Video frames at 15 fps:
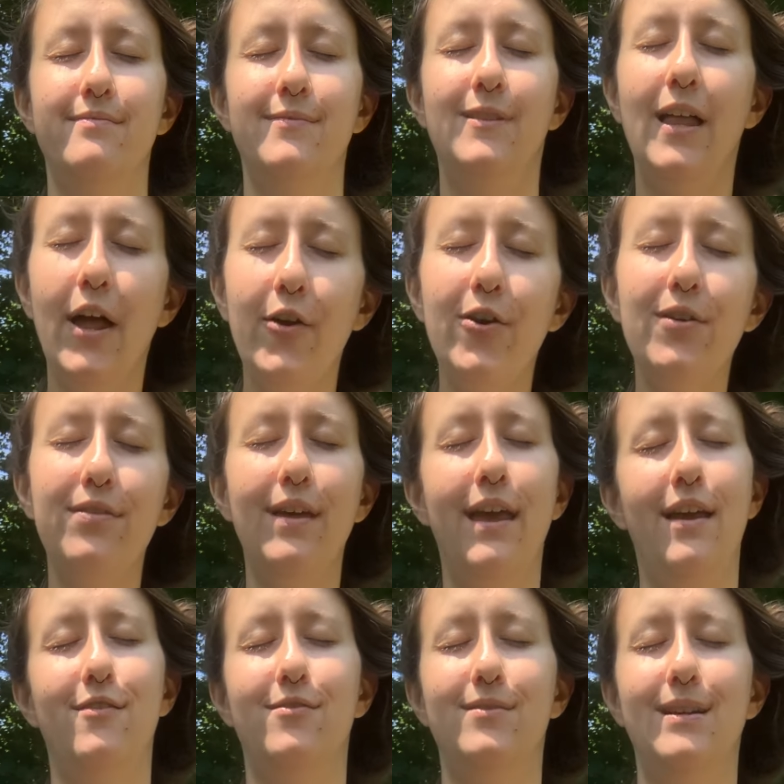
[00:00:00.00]
Let Earth
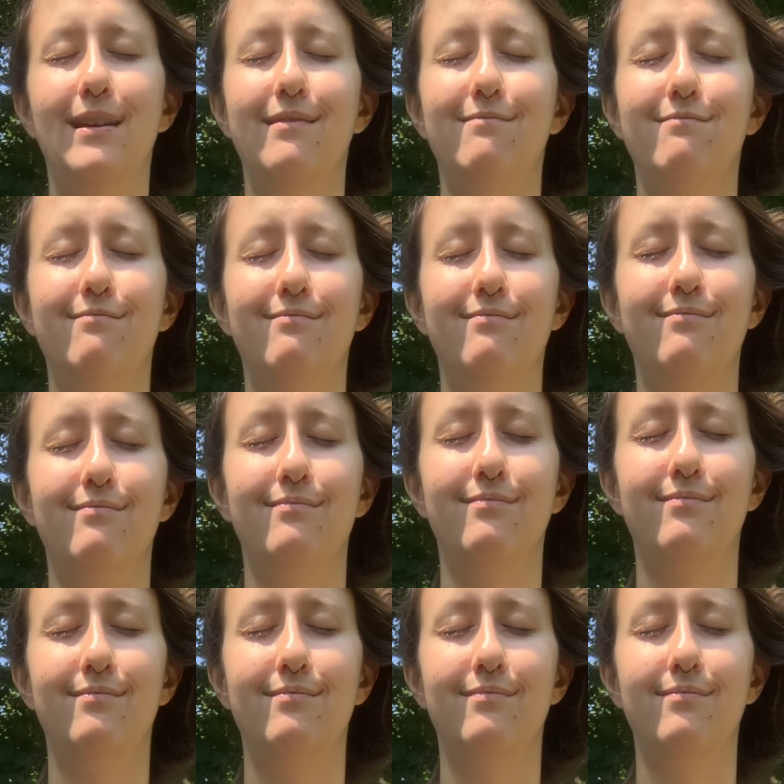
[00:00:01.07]
handle it.
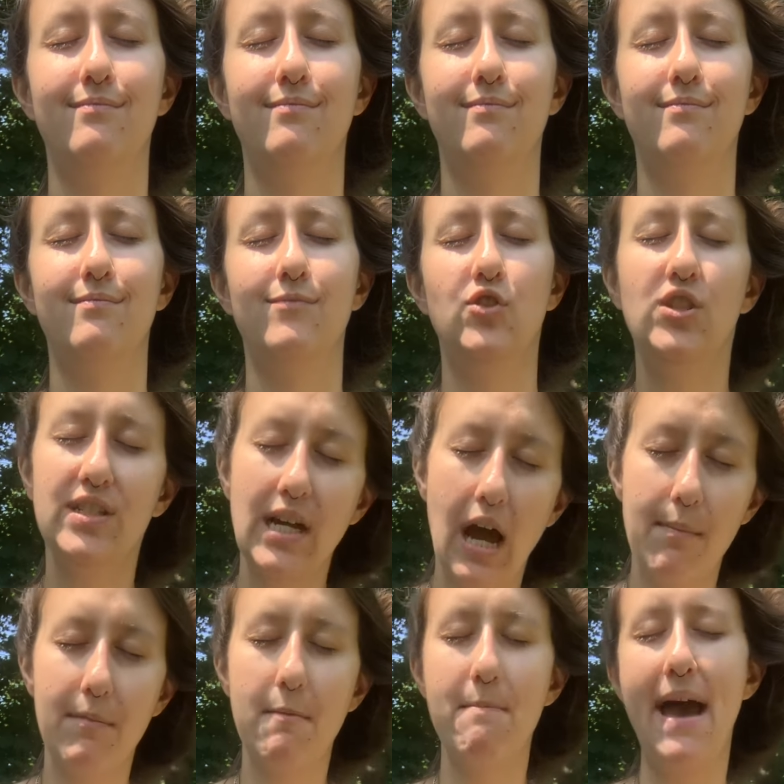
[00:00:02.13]
She's got
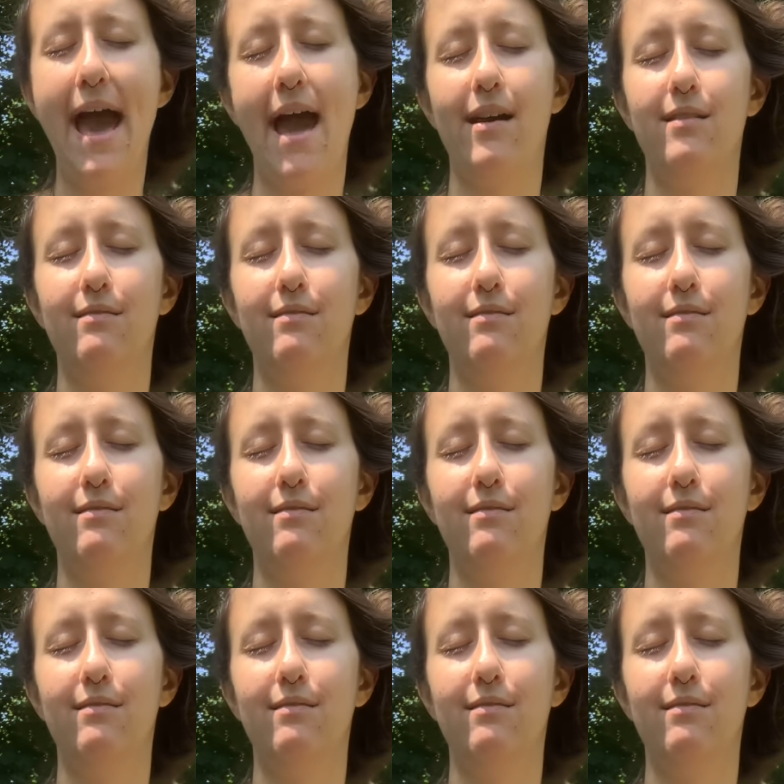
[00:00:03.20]
my back.